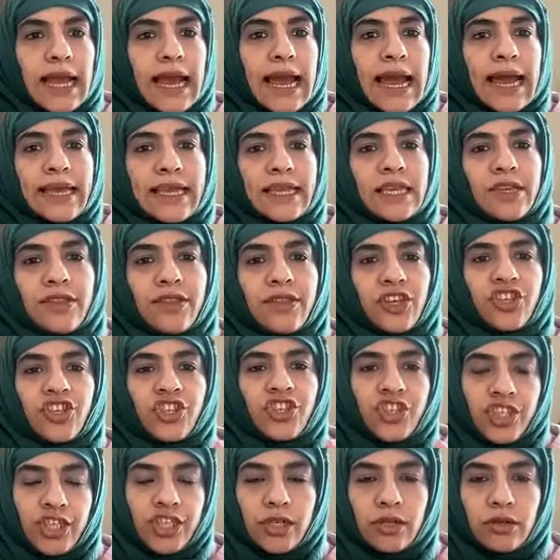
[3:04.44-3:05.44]
I either
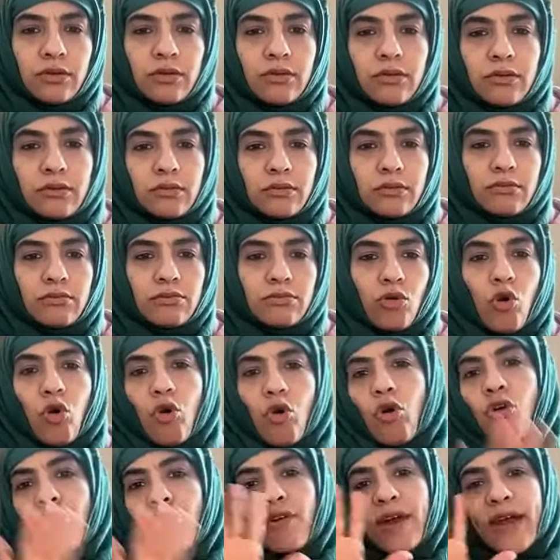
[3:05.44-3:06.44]
chill
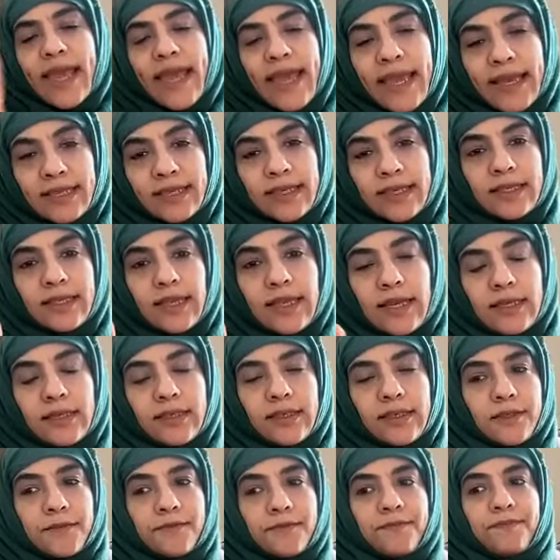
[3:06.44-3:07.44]
or I
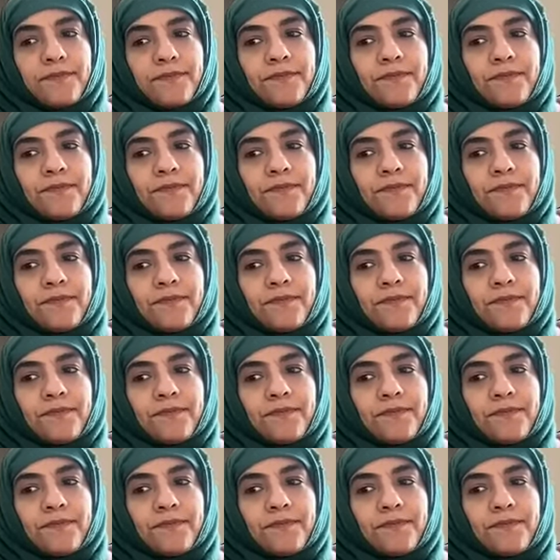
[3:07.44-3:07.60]
exercise.